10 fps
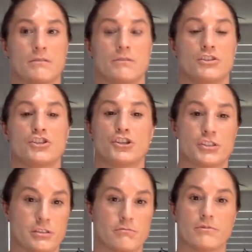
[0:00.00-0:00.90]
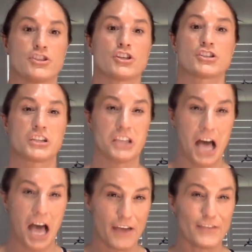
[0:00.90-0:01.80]
just just
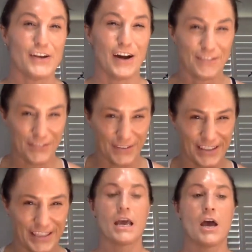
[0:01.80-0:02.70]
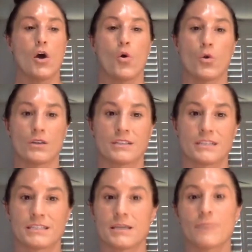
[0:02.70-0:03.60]
alive enough in their range of motion or is it
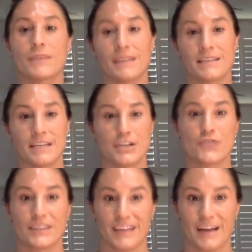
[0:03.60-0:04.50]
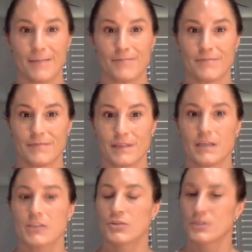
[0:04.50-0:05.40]
something that's hindering them?
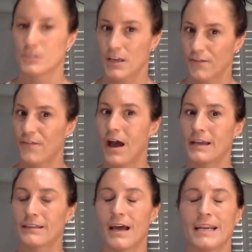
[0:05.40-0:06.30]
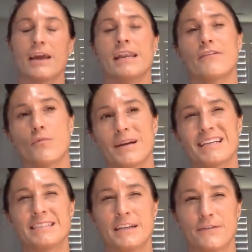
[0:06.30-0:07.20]
So there's that fine line. And everybody's
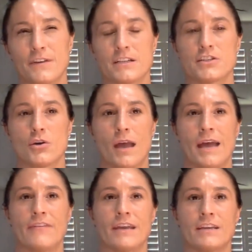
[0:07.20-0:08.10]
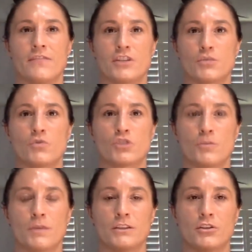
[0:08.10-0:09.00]
different, so every individual should
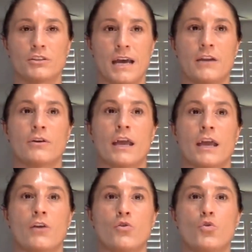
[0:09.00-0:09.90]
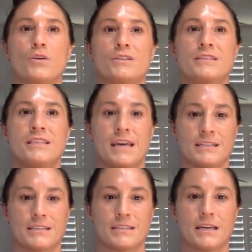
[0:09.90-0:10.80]
be looked at, okay, who is this?